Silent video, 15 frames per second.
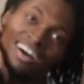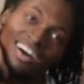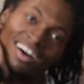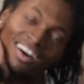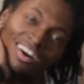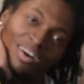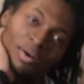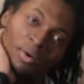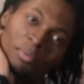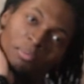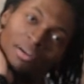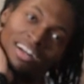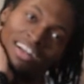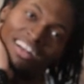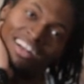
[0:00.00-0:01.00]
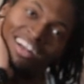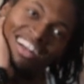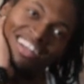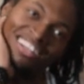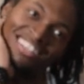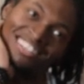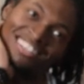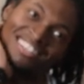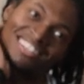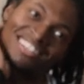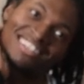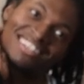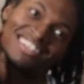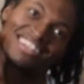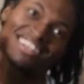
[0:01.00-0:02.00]

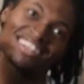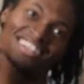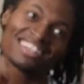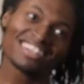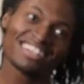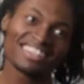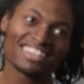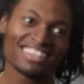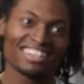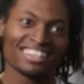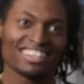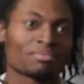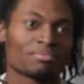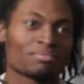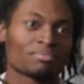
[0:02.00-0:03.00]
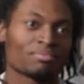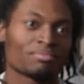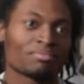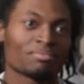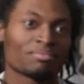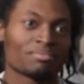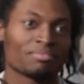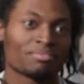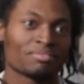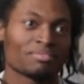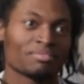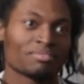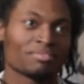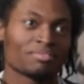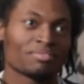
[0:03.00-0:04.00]

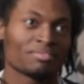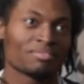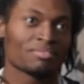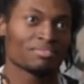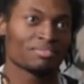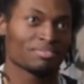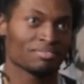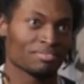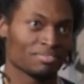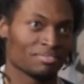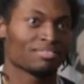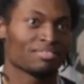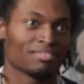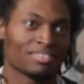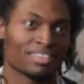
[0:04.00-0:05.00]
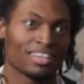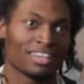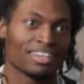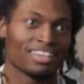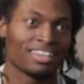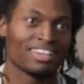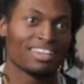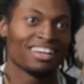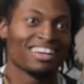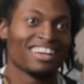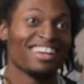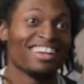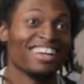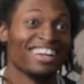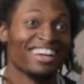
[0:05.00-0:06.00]

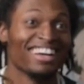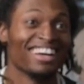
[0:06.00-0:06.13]
(silent)